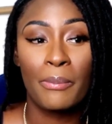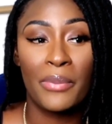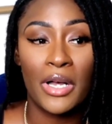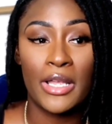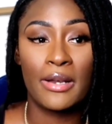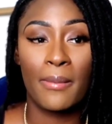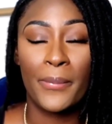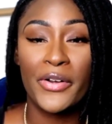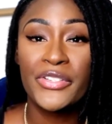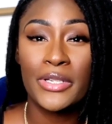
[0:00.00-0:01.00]
But
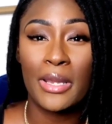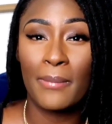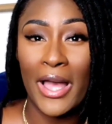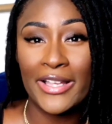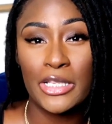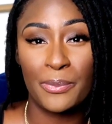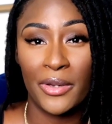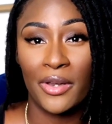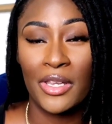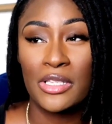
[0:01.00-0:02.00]
personally, my
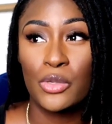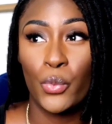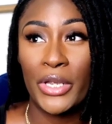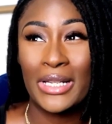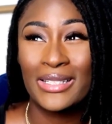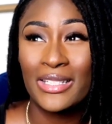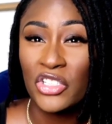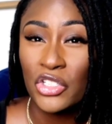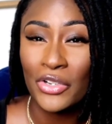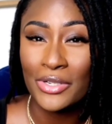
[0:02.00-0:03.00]
experience with
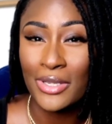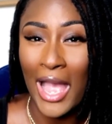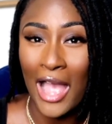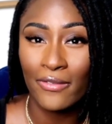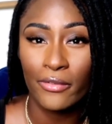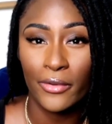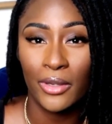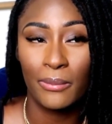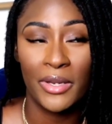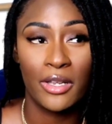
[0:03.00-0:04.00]
conditioners haven't
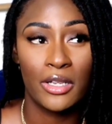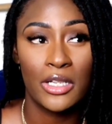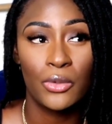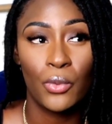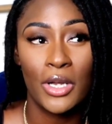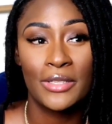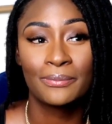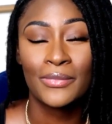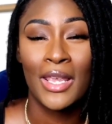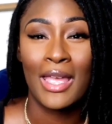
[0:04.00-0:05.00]
really been a good
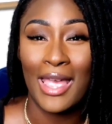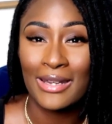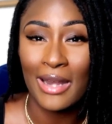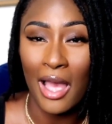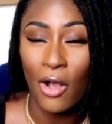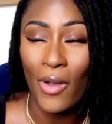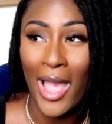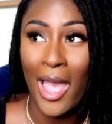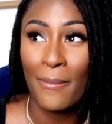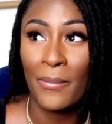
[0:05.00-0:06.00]
one. And now
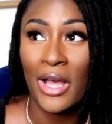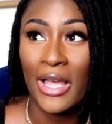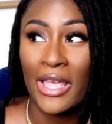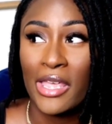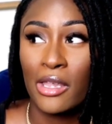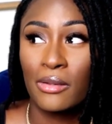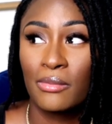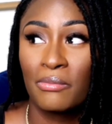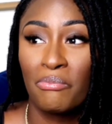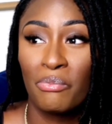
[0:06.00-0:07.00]
at my
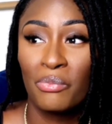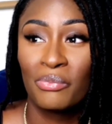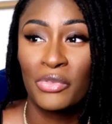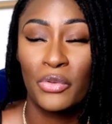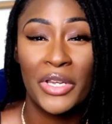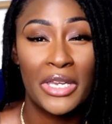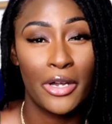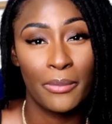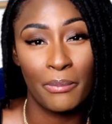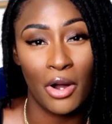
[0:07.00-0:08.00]

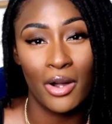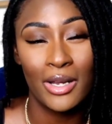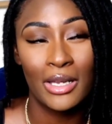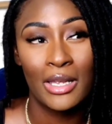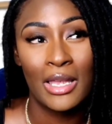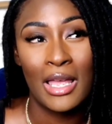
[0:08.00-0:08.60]
3-year mark,